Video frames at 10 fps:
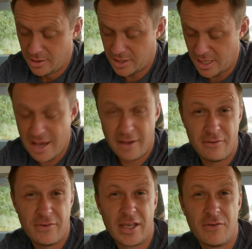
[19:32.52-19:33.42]
So
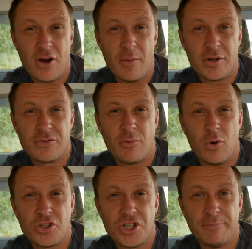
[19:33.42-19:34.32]
yeah, thank you very much for
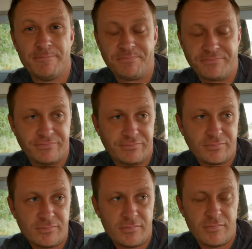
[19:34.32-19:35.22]
watching.
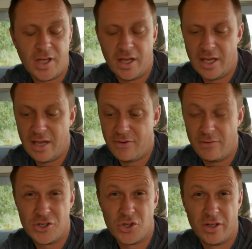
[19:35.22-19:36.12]
If
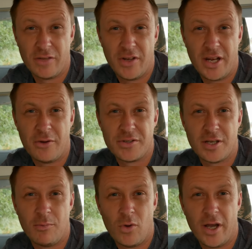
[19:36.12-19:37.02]
you've enjoyed the video in
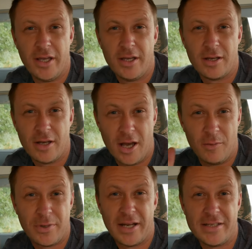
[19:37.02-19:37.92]
some way,
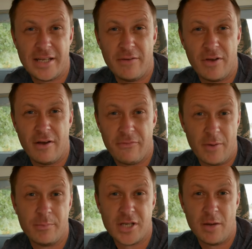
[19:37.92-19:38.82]
please leave it a
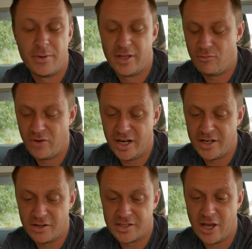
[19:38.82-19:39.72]
thumbs up. It
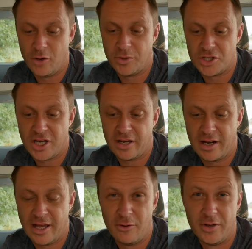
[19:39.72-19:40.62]
really does help the
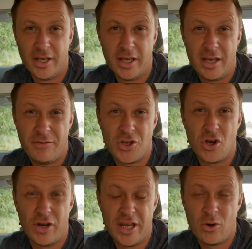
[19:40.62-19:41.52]
channel out. If
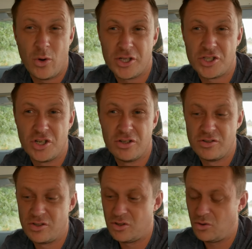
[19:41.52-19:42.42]
you've got any
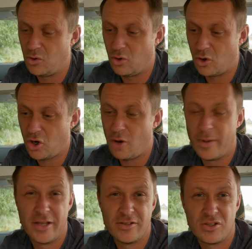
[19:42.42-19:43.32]
questions or
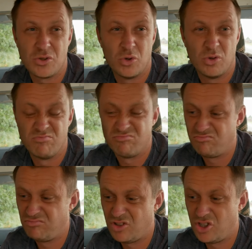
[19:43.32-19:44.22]
comments, or
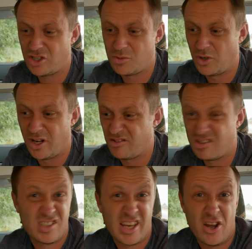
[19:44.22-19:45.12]
just want to
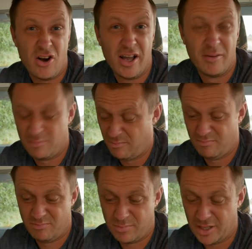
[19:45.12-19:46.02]
say hi,
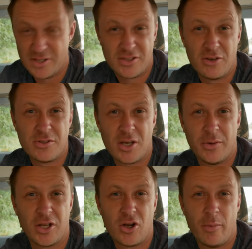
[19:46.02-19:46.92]
please do
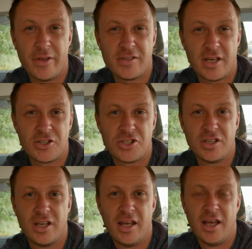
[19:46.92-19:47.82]
so in the comment
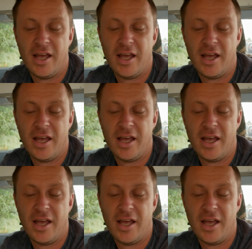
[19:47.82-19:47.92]
section.